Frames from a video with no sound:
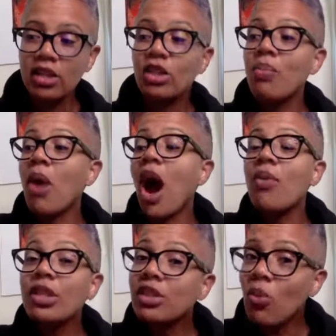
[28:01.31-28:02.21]

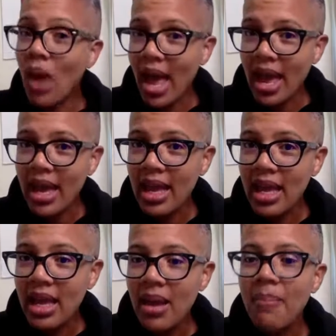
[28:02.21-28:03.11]
Tomorrow's way
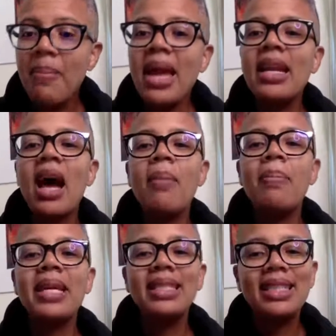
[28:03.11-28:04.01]
may not
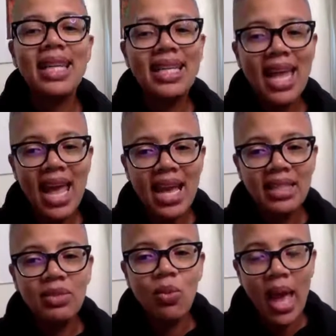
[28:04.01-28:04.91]
be
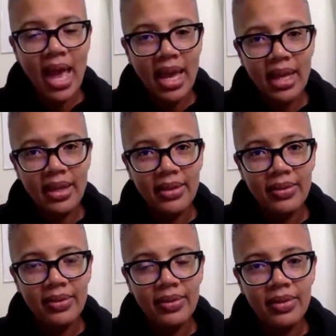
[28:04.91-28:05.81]
today's way.
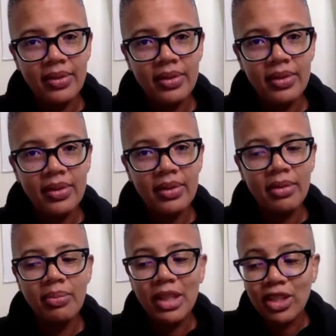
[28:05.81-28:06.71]

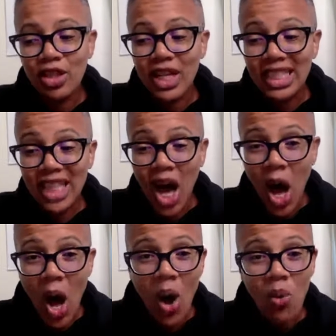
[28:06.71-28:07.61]
But there is
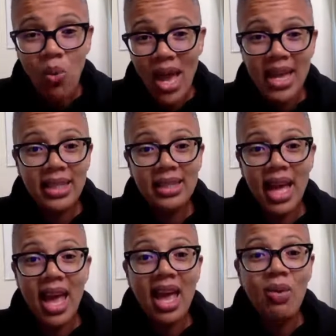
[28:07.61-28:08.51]
always
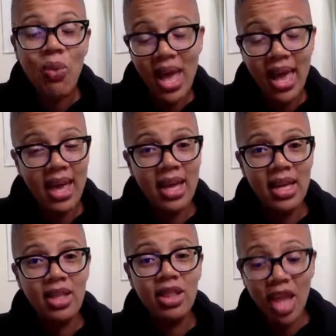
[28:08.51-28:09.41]
a way.
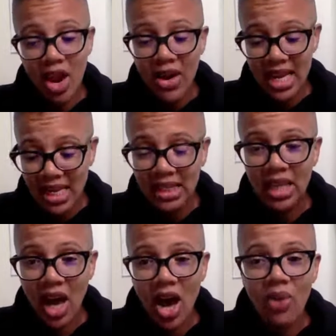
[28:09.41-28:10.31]
There is
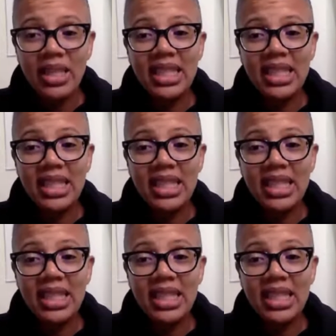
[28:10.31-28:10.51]
always.